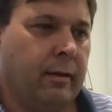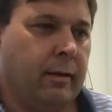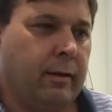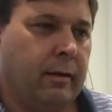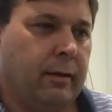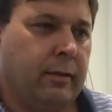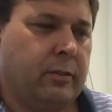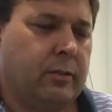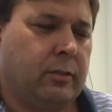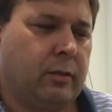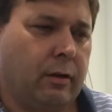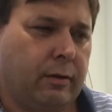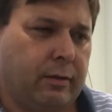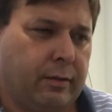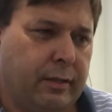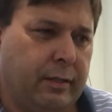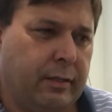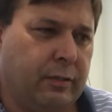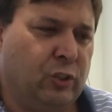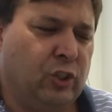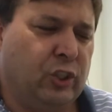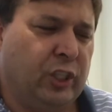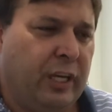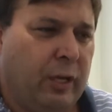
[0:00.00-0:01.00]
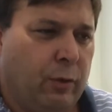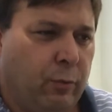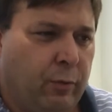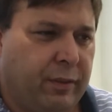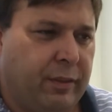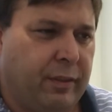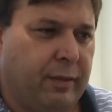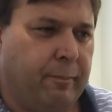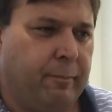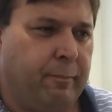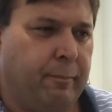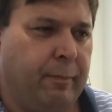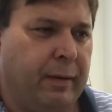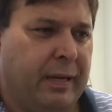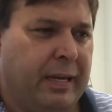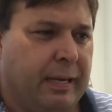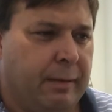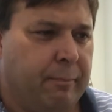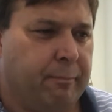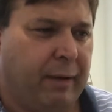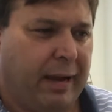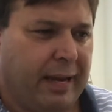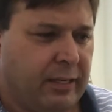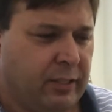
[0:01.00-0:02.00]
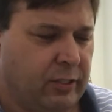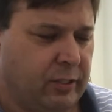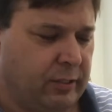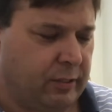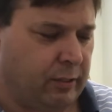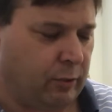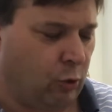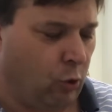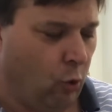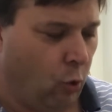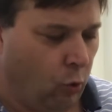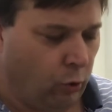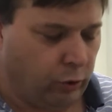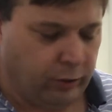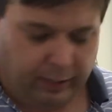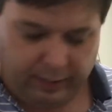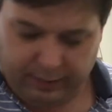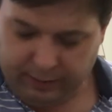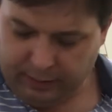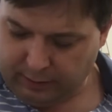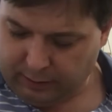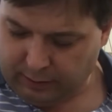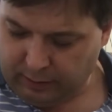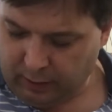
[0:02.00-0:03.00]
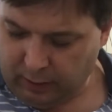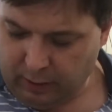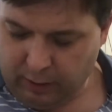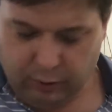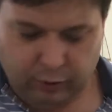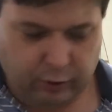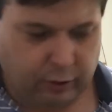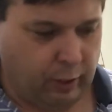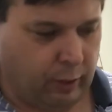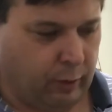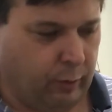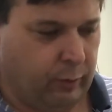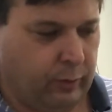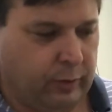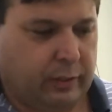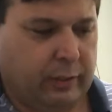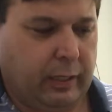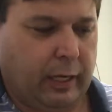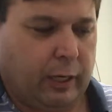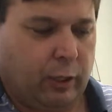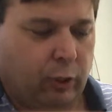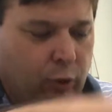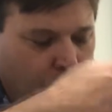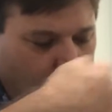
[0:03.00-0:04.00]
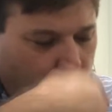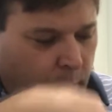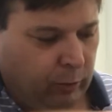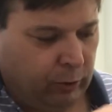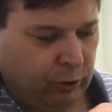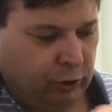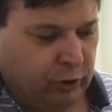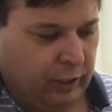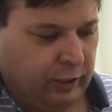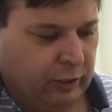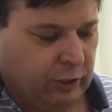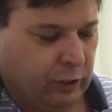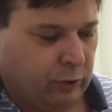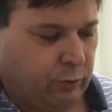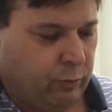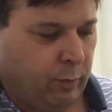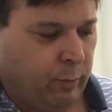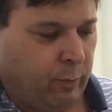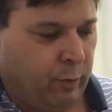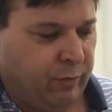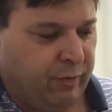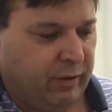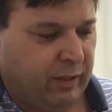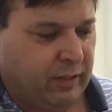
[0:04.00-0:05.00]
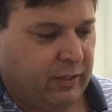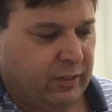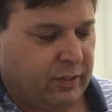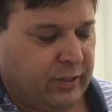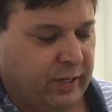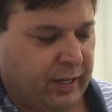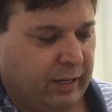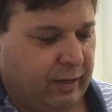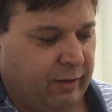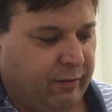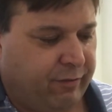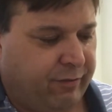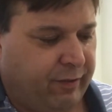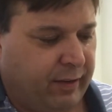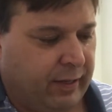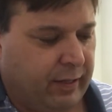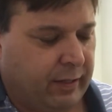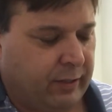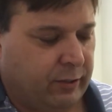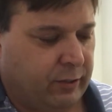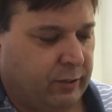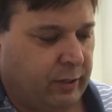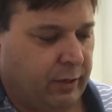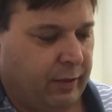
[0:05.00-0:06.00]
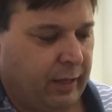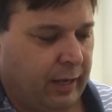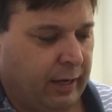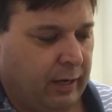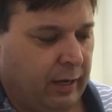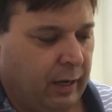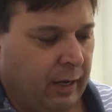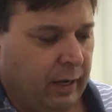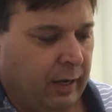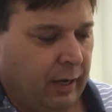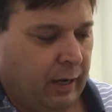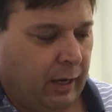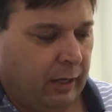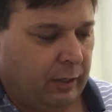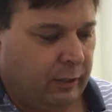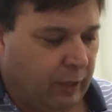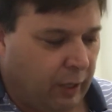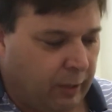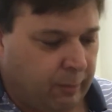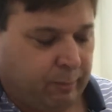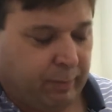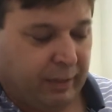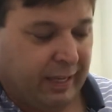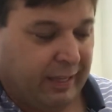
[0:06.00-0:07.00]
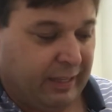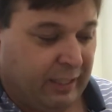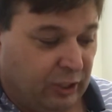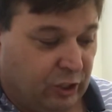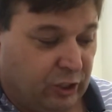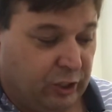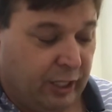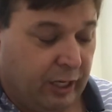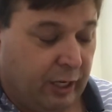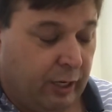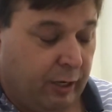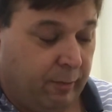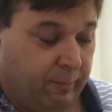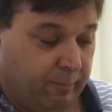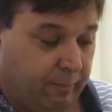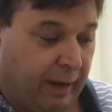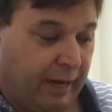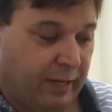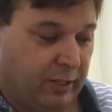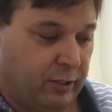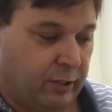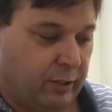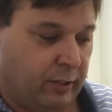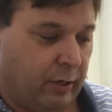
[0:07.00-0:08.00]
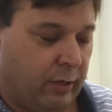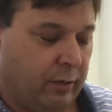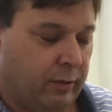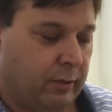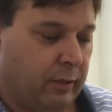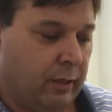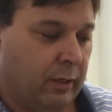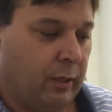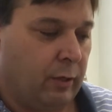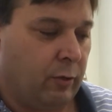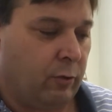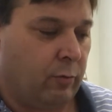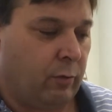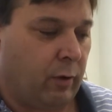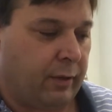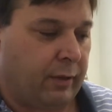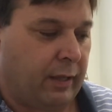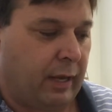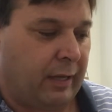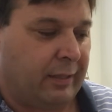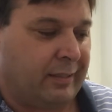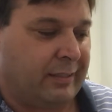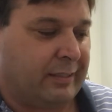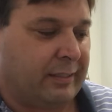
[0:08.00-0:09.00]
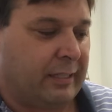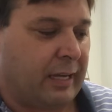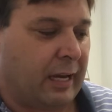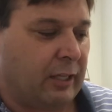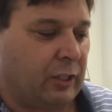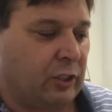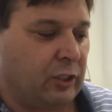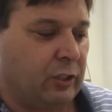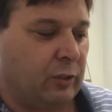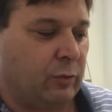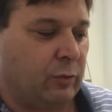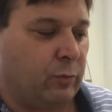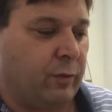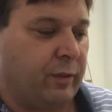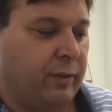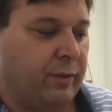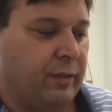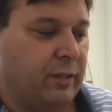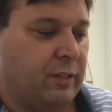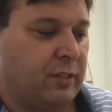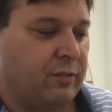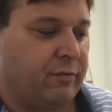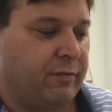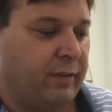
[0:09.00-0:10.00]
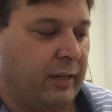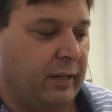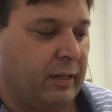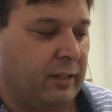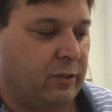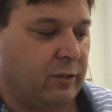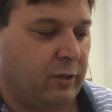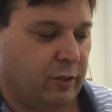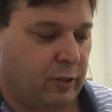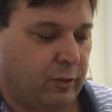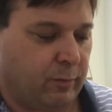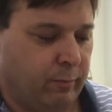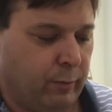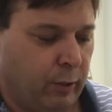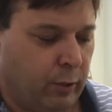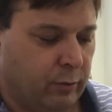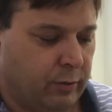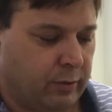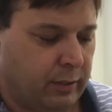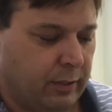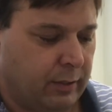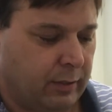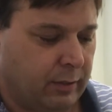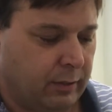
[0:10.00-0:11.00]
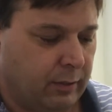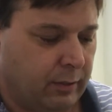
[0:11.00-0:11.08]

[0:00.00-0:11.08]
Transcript: It's got the G with the B bass chord in it, so it's like a normal G, just removing the second finger so that I don't play the G bass note, rather I touch it with this finger so it's muted.